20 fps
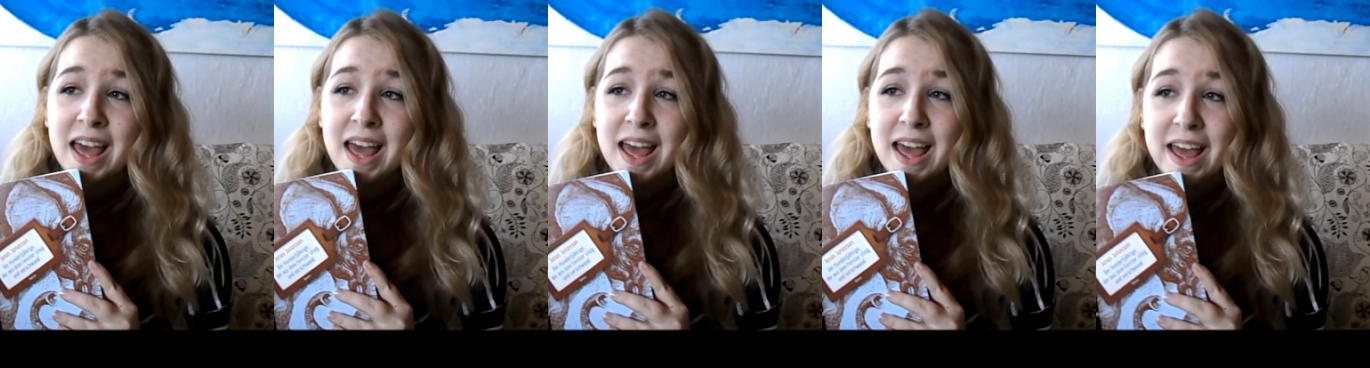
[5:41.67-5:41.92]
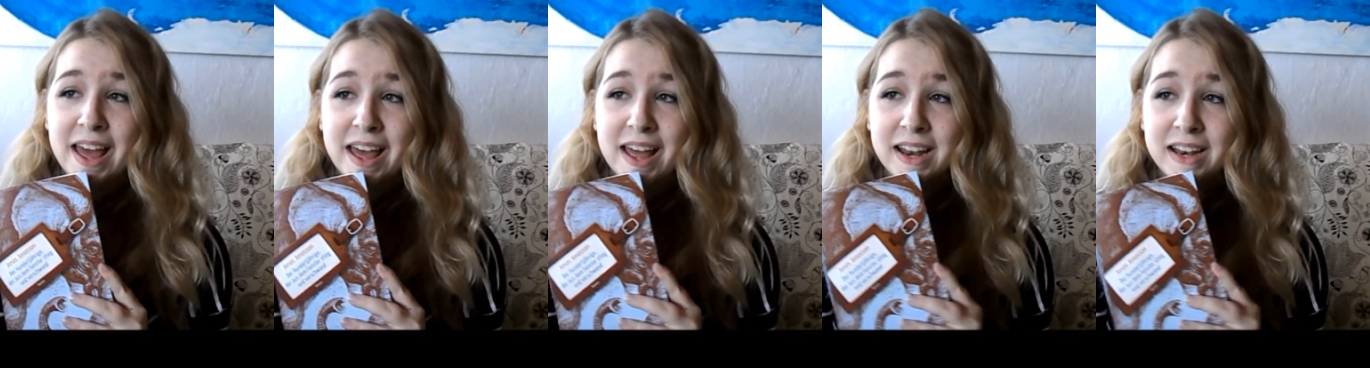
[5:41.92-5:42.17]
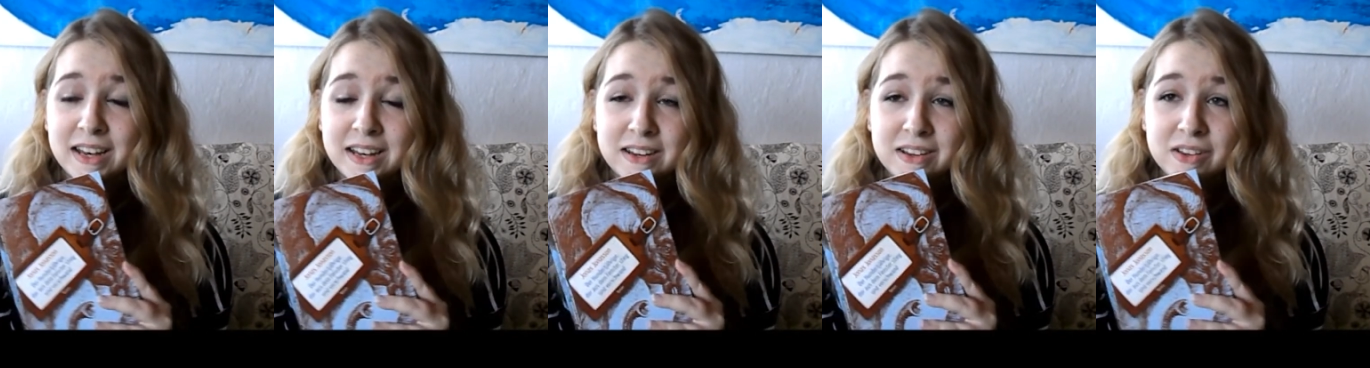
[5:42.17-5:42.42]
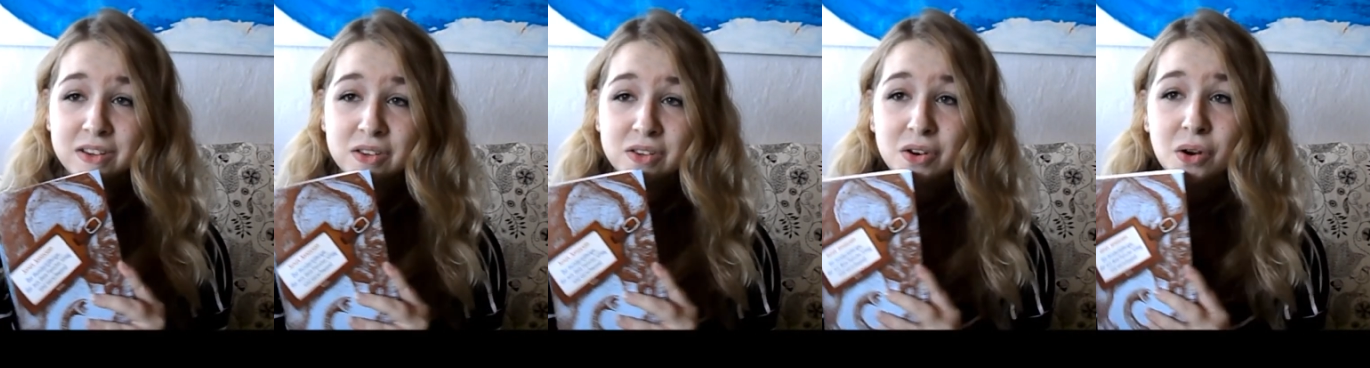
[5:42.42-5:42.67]
and
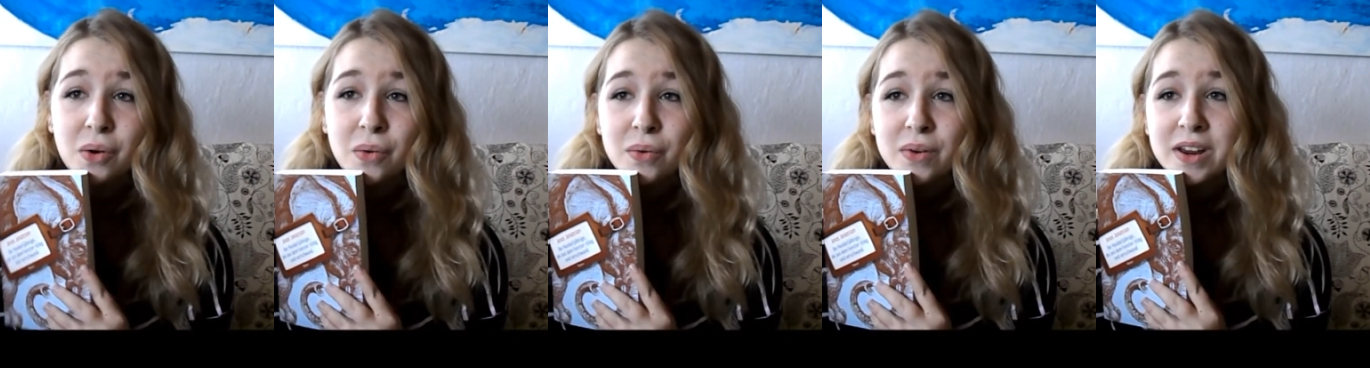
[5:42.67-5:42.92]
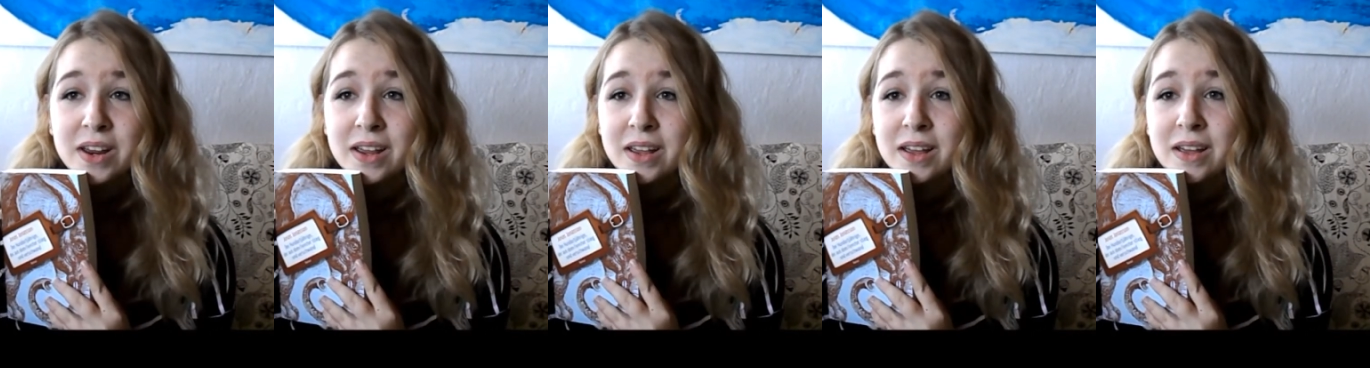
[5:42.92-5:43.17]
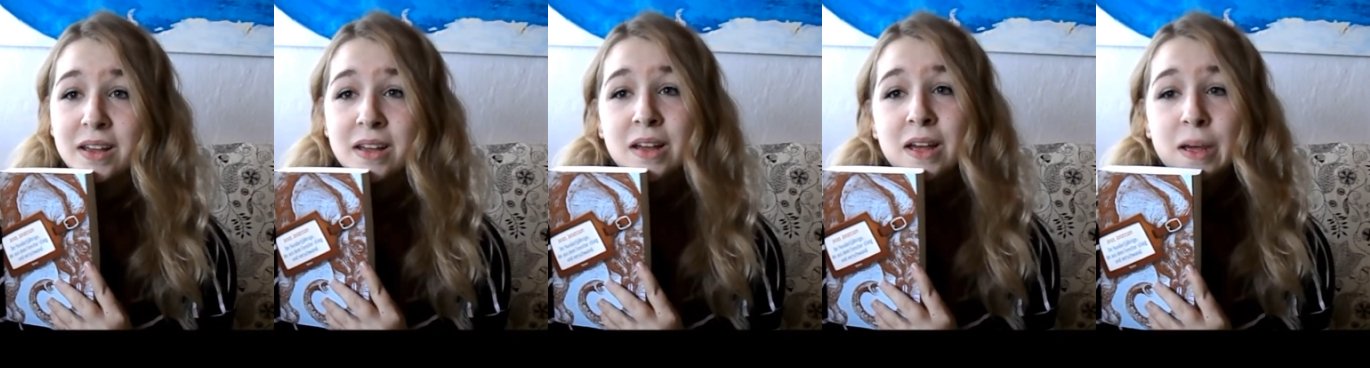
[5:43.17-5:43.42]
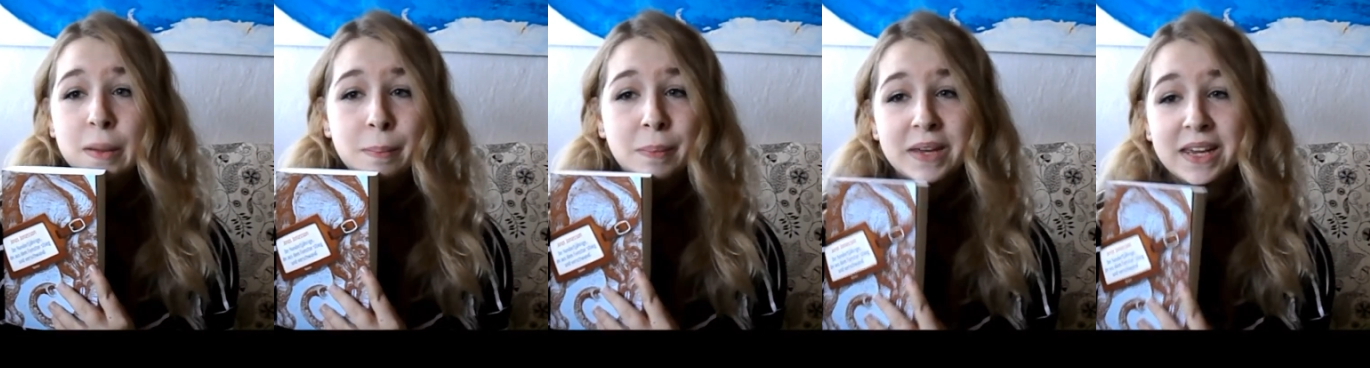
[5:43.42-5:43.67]
a story
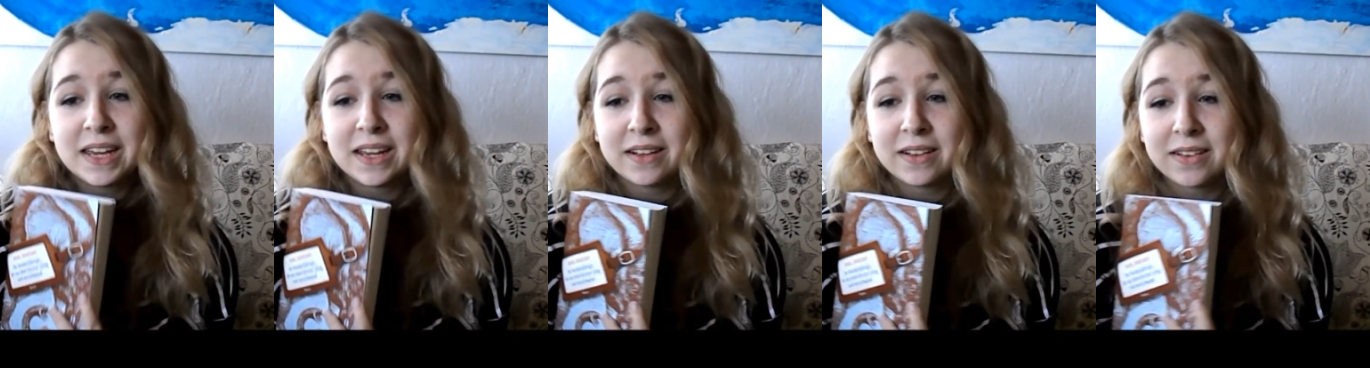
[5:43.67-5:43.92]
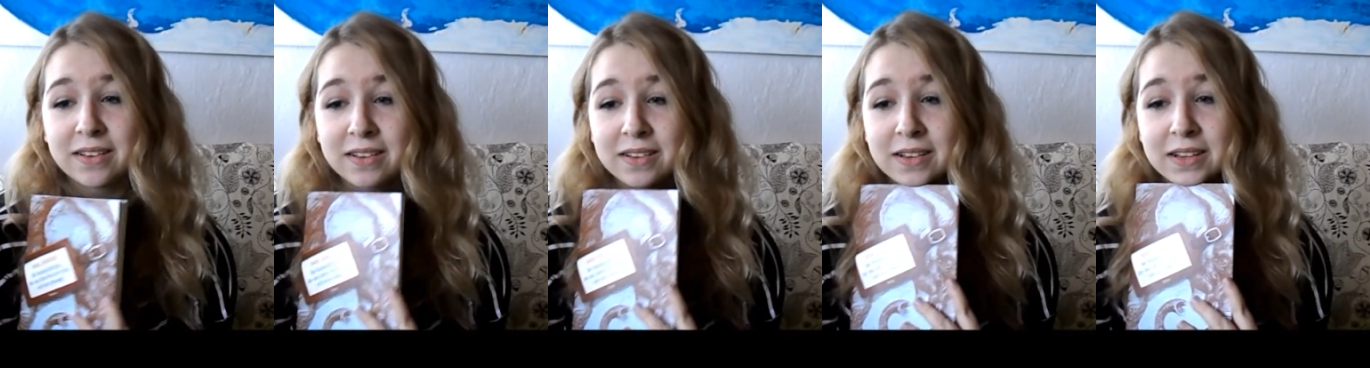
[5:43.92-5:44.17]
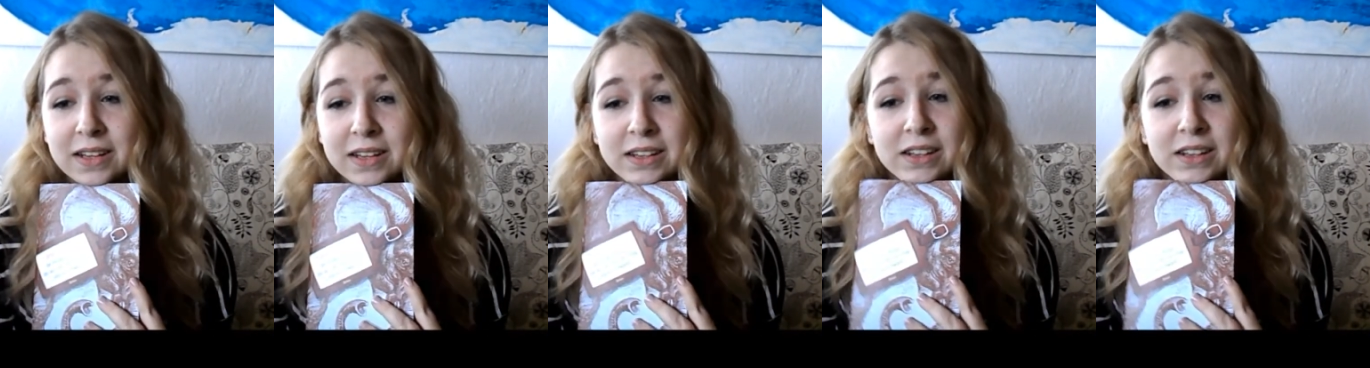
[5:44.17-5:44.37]
begins